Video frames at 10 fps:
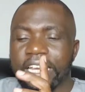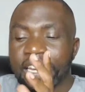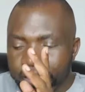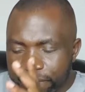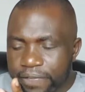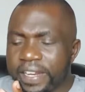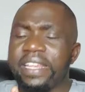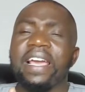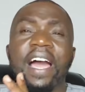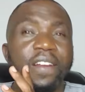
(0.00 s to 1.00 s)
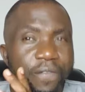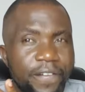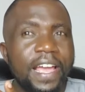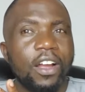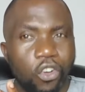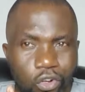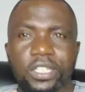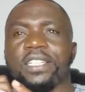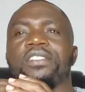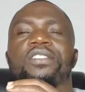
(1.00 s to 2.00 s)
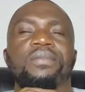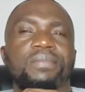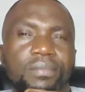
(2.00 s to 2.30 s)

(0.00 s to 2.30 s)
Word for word: in a free and fair contest,